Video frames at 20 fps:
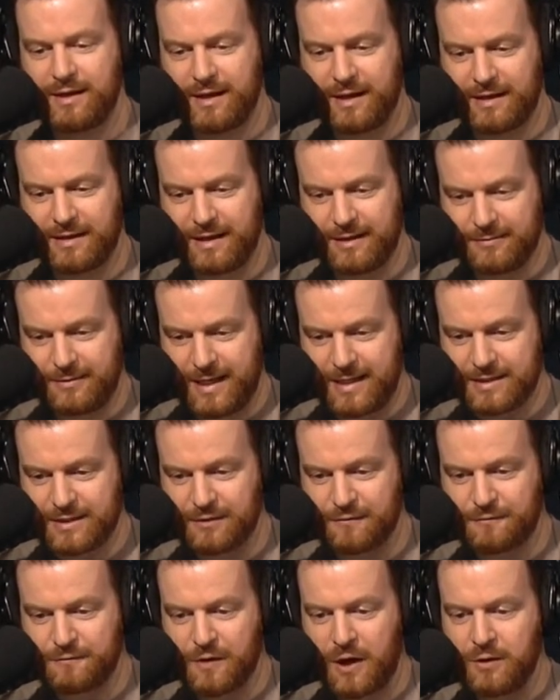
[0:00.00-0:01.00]
and
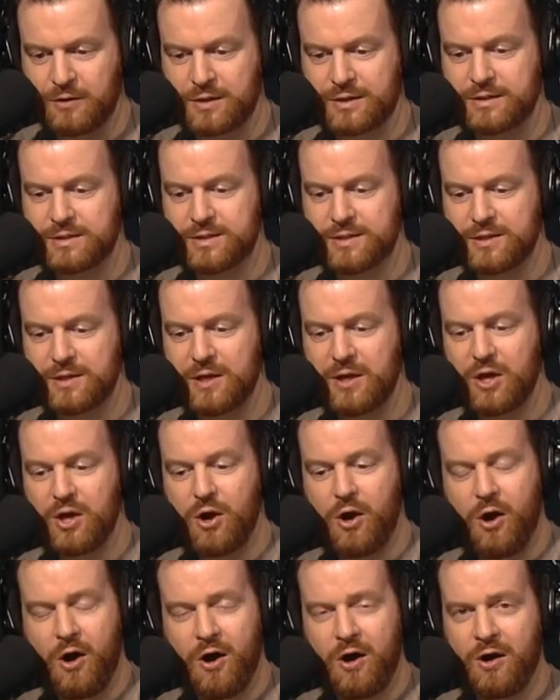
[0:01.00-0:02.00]
Atlanta Falcons
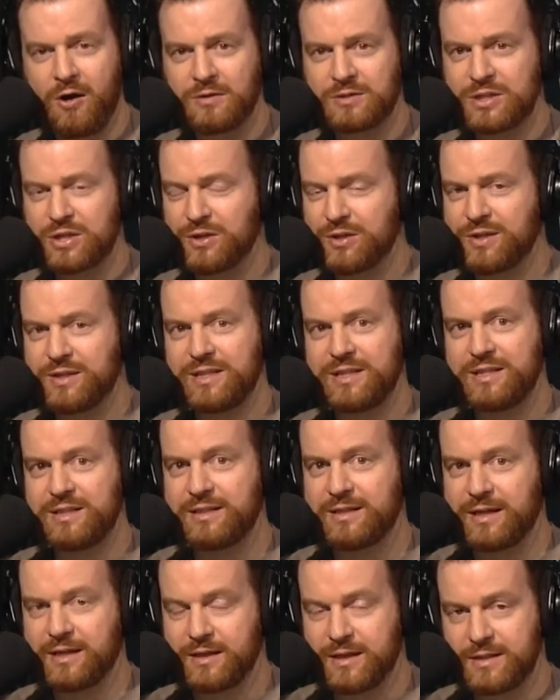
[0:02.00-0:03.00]
all took a
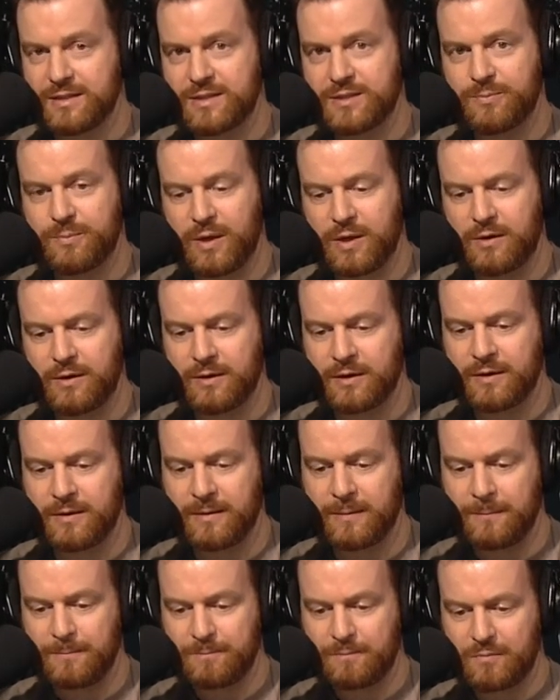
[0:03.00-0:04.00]
knee against America.